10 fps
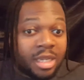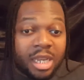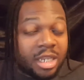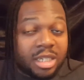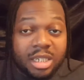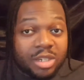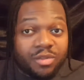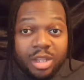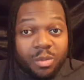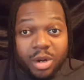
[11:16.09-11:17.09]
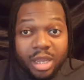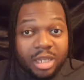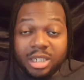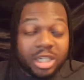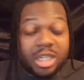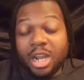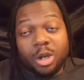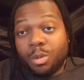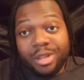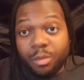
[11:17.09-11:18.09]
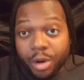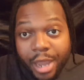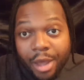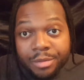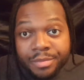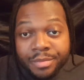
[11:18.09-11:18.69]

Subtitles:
It just doesn't really work. It's just not going to really work out.